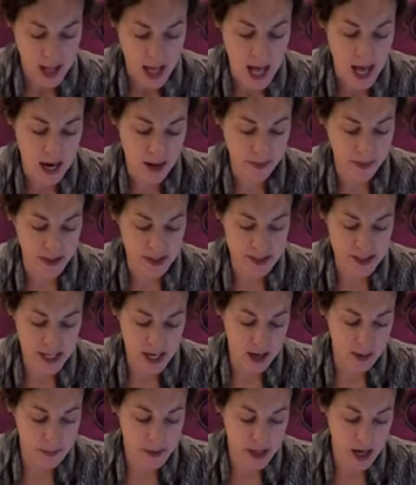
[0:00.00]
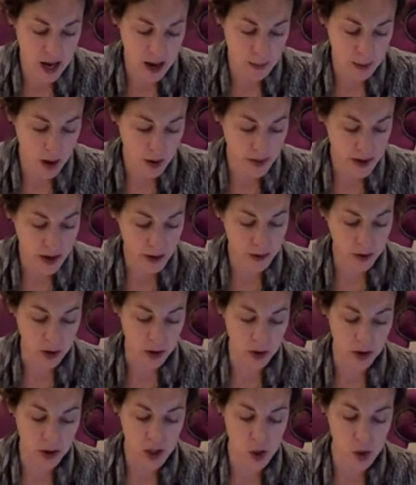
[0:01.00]
And at the same time, all the other
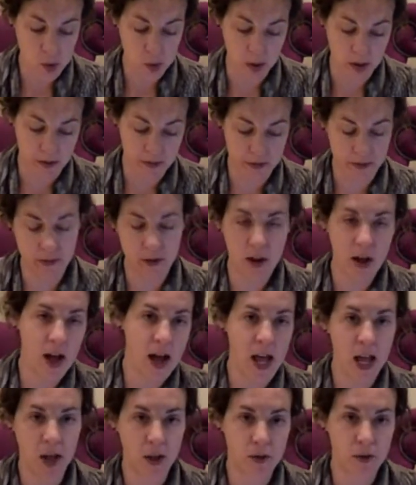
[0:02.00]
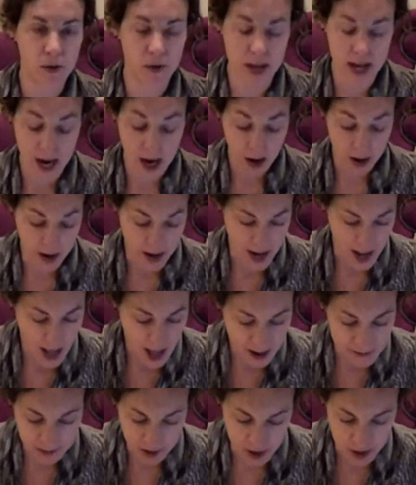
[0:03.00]
creatures were flying through the air in
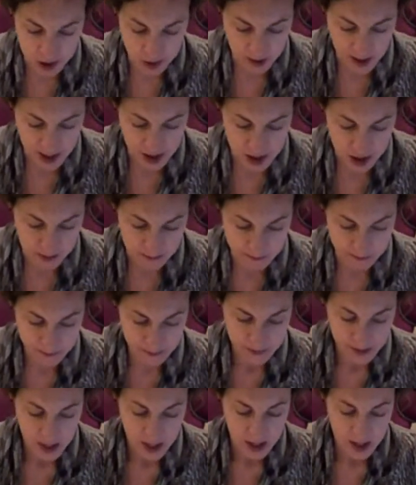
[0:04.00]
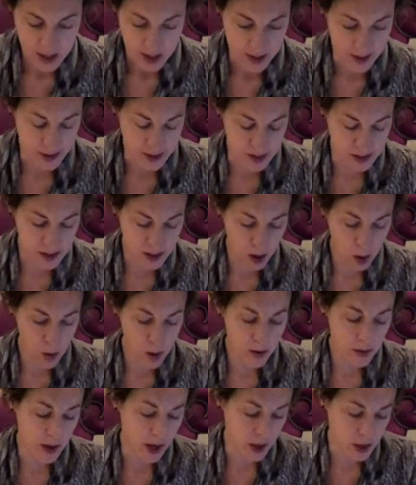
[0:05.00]
every direction. And so
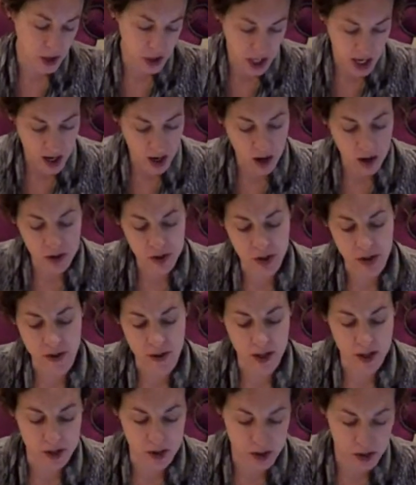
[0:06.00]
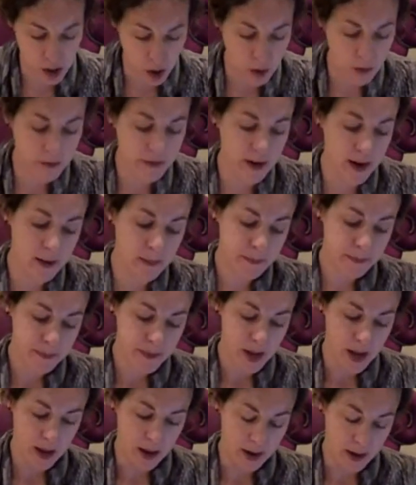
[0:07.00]
were the chairs and the sofa,
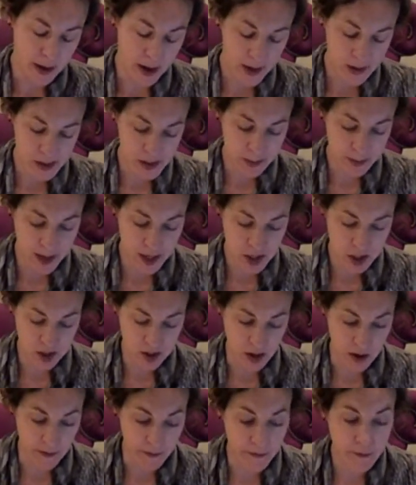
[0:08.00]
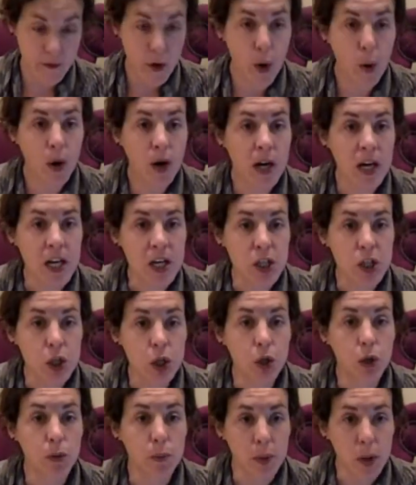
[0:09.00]
not to mention the
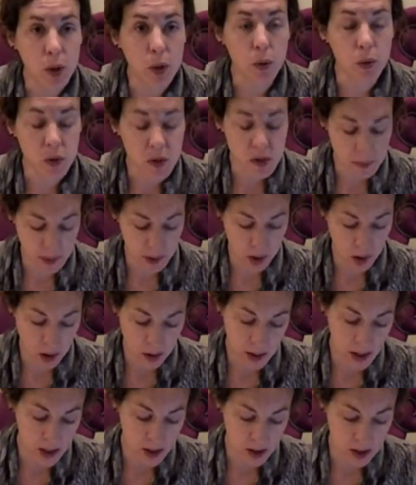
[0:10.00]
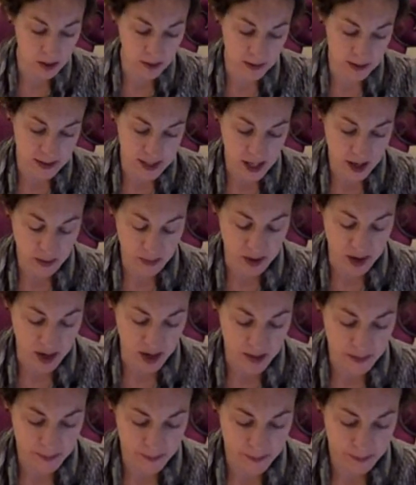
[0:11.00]
42 boots belonging to the
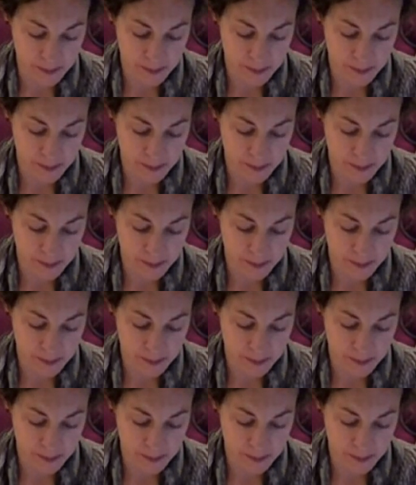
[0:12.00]
centipede.